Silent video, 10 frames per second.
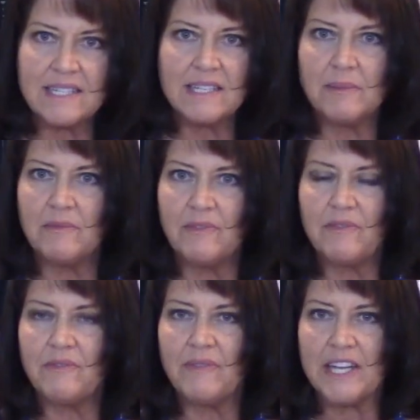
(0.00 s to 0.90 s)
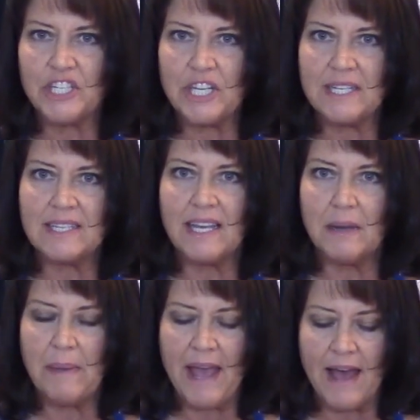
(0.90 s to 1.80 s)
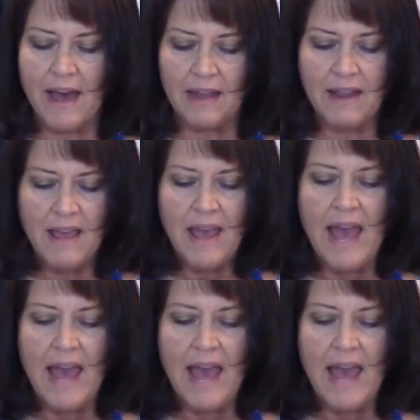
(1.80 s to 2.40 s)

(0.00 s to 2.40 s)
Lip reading: some veggies in a pan,